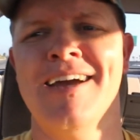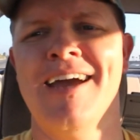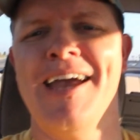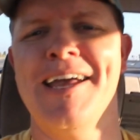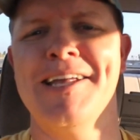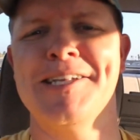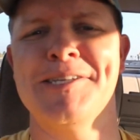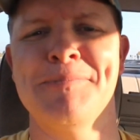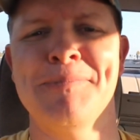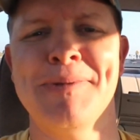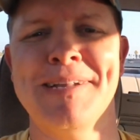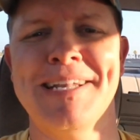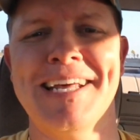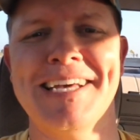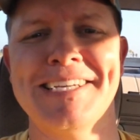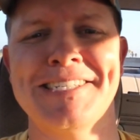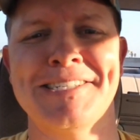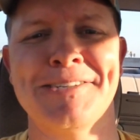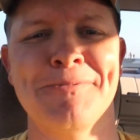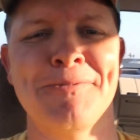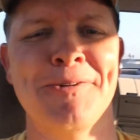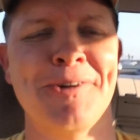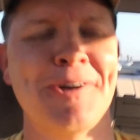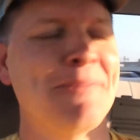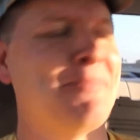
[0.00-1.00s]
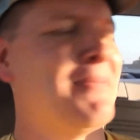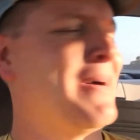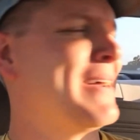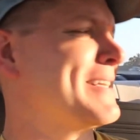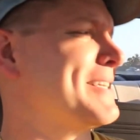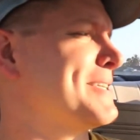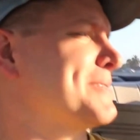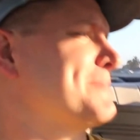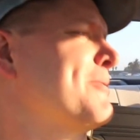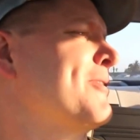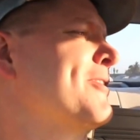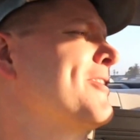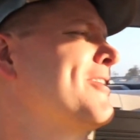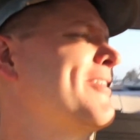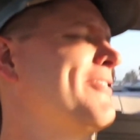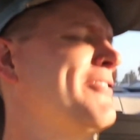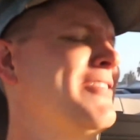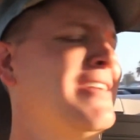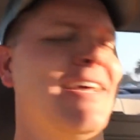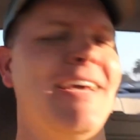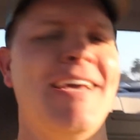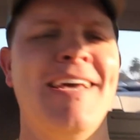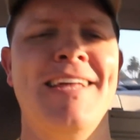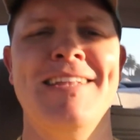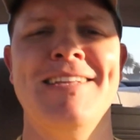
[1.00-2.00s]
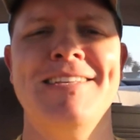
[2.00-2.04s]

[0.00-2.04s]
Hey, it's me, Destin. Welcome back to Smarter Every Day.